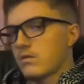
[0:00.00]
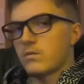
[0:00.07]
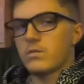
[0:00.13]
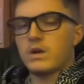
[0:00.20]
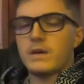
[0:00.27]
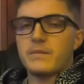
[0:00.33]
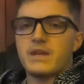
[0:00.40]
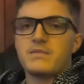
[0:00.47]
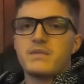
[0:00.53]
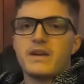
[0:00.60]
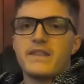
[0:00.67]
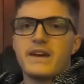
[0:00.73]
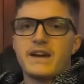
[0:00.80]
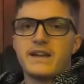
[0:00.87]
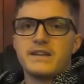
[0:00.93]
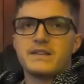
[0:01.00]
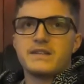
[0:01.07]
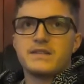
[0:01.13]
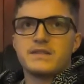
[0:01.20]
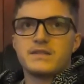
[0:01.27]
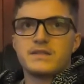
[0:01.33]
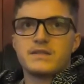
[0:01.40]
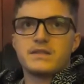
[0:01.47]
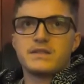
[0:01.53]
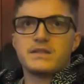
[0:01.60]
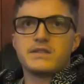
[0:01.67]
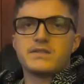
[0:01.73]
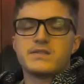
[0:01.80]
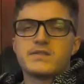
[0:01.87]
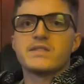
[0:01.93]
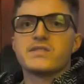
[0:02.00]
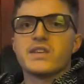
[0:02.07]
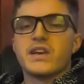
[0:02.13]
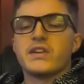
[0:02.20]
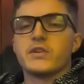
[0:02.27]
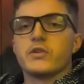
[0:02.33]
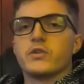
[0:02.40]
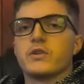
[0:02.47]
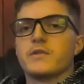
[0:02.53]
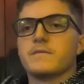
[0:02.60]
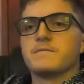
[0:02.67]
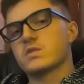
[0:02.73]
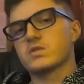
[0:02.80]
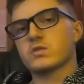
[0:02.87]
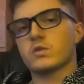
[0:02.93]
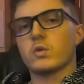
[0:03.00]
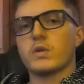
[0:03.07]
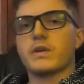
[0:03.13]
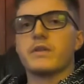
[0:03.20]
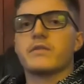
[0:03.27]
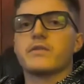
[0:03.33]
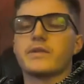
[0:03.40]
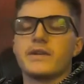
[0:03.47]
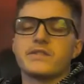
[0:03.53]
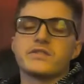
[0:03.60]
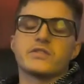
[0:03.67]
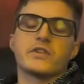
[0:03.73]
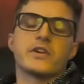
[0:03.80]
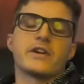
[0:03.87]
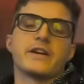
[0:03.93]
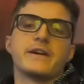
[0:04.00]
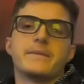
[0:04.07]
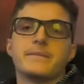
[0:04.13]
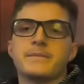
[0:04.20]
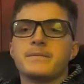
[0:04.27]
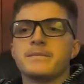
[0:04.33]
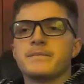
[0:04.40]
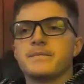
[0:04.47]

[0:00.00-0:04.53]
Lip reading: What I mean by that is, say you're scrolling through Instagram,